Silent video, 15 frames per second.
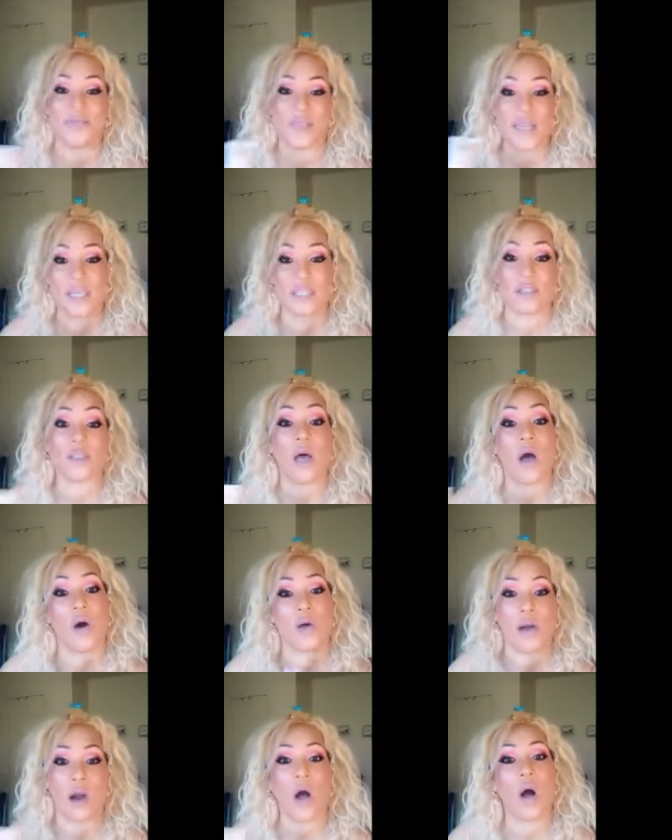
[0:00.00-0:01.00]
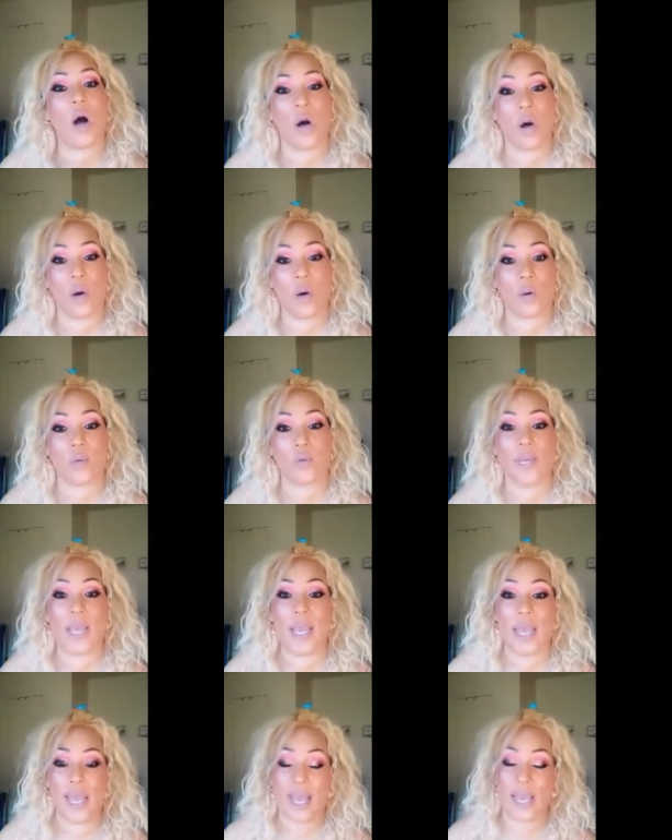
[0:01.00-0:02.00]
things on our own
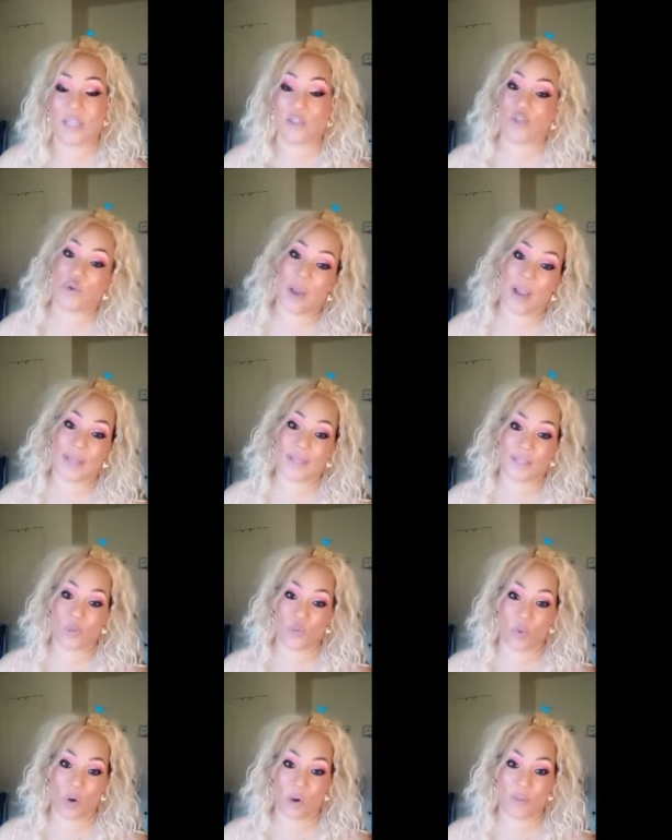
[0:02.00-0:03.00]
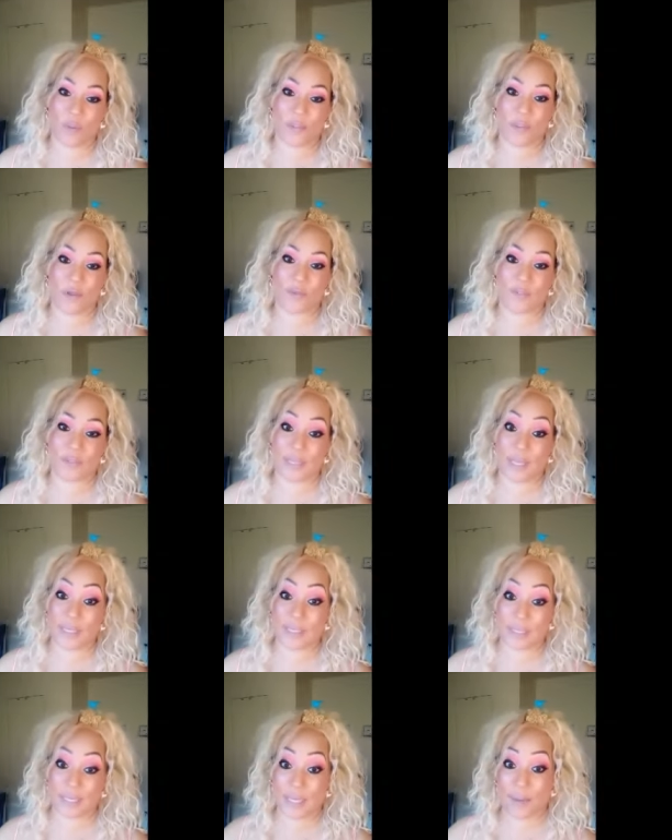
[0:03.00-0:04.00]
and try to work with those
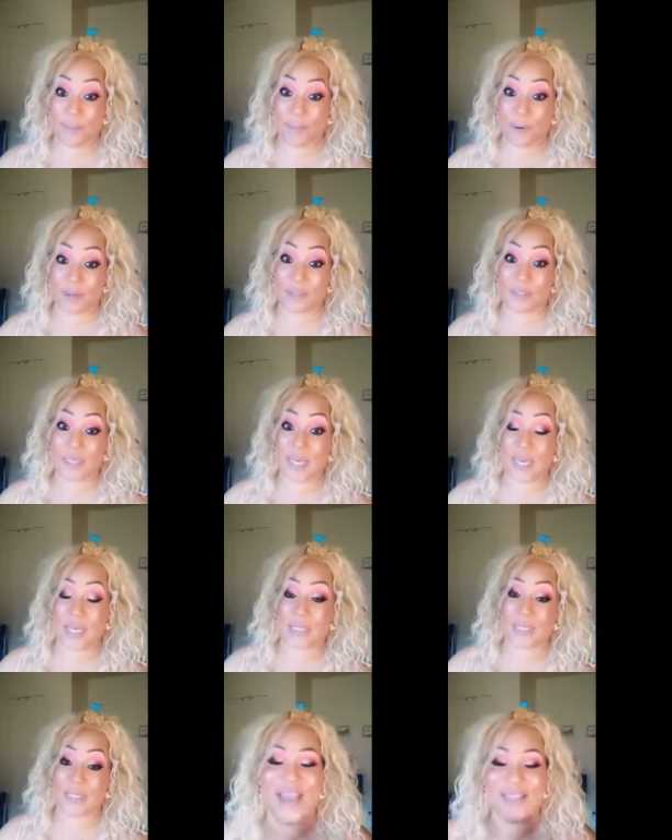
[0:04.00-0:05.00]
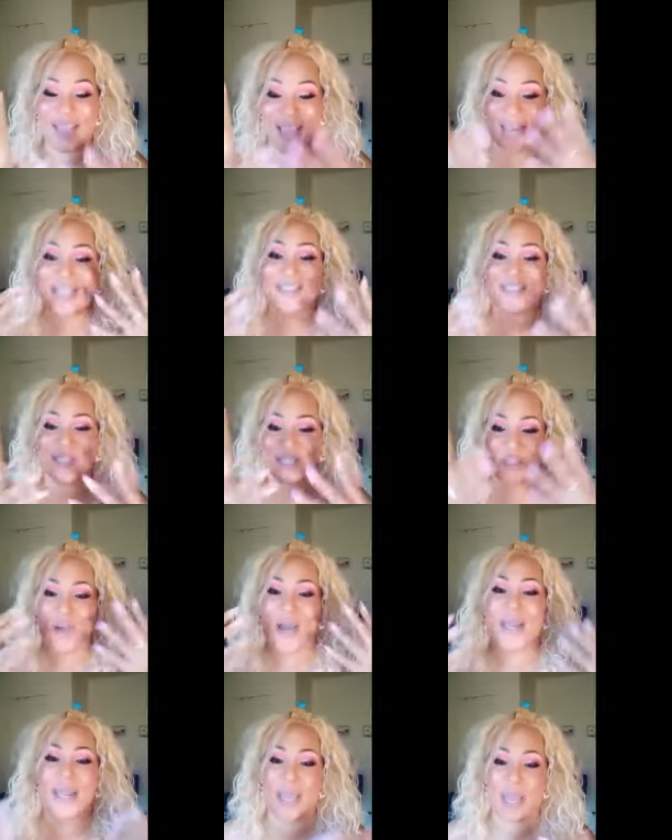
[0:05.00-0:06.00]
things to help our skins. That is to
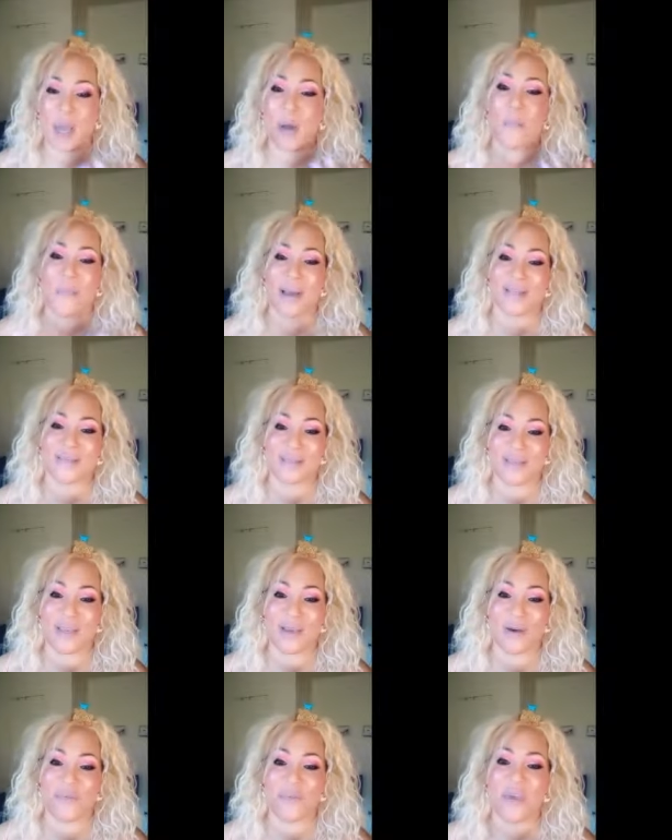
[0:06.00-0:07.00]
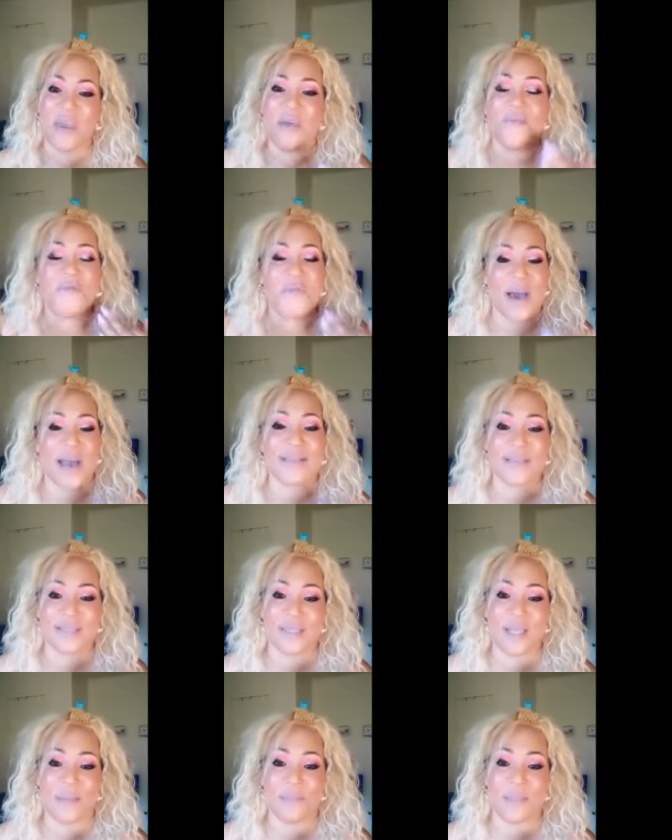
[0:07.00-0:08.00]
try to help myself find
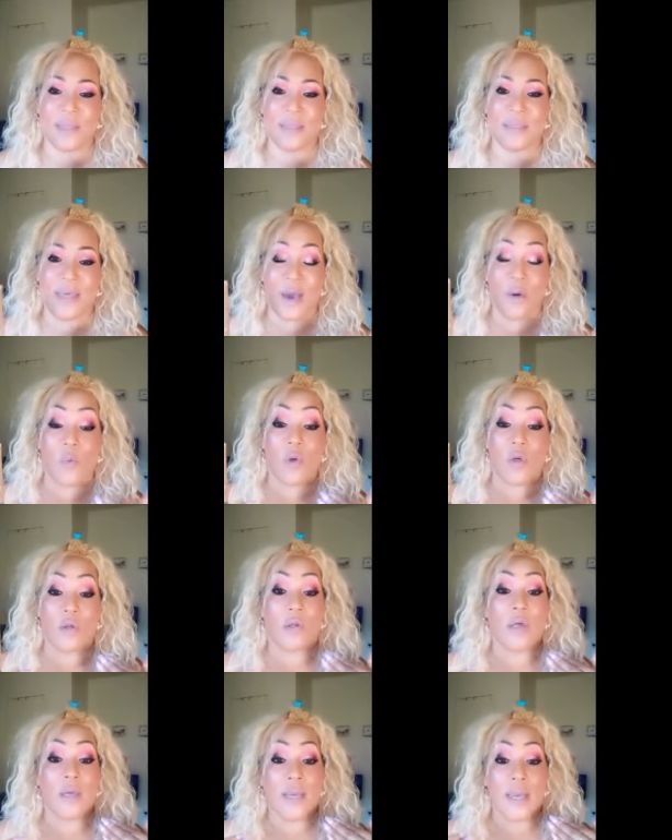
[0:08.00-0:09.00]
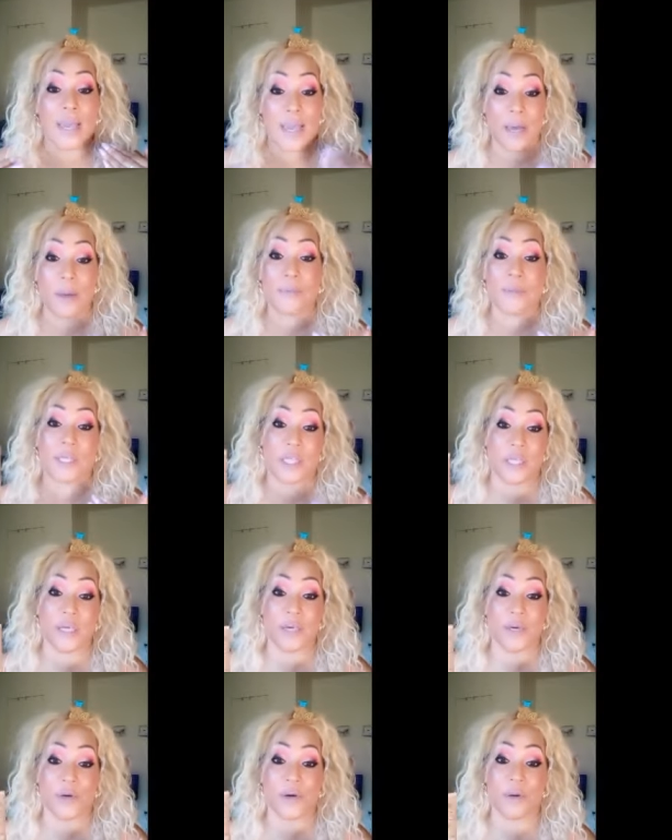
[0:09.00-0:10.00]
something that will help
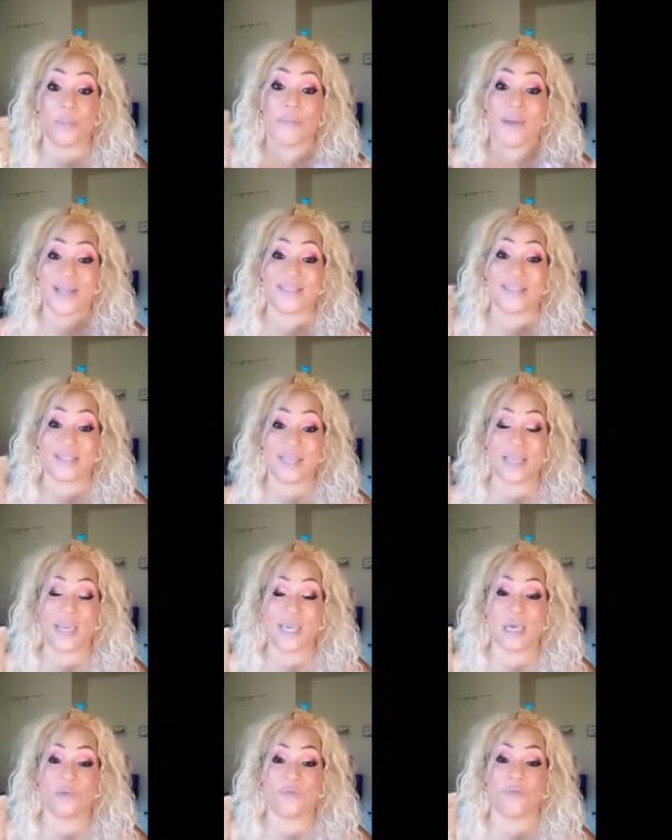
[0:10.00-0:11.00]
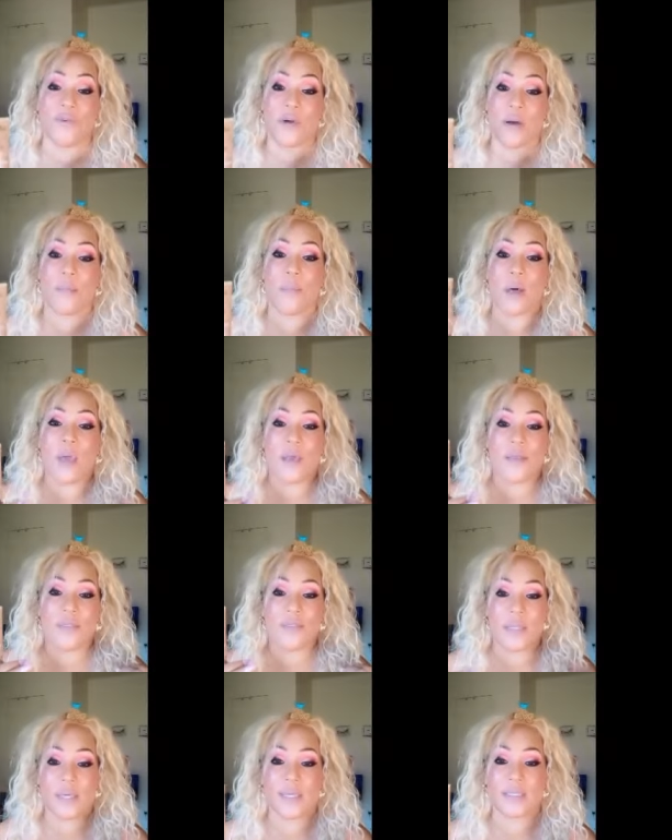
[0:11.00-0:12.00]
clear my skin from
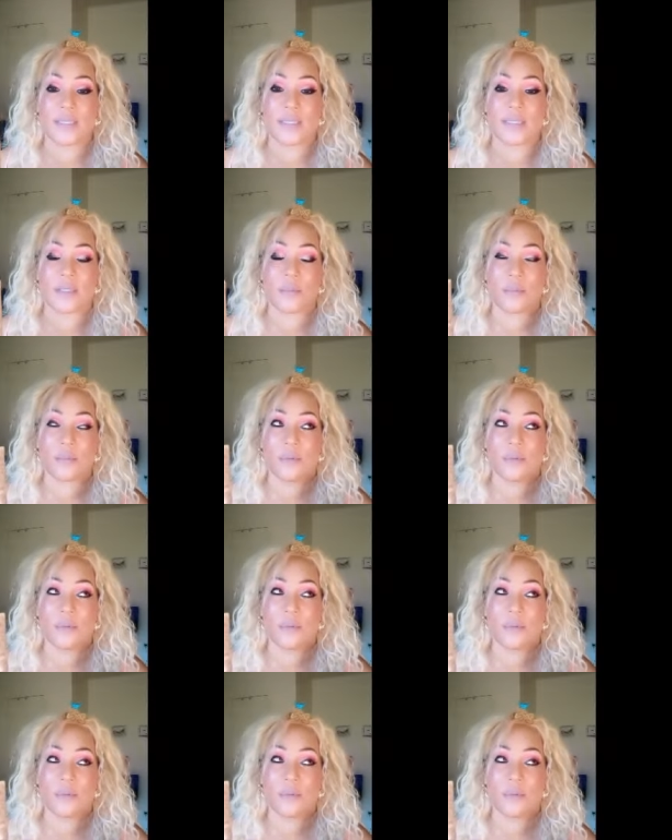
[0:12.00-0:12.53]
this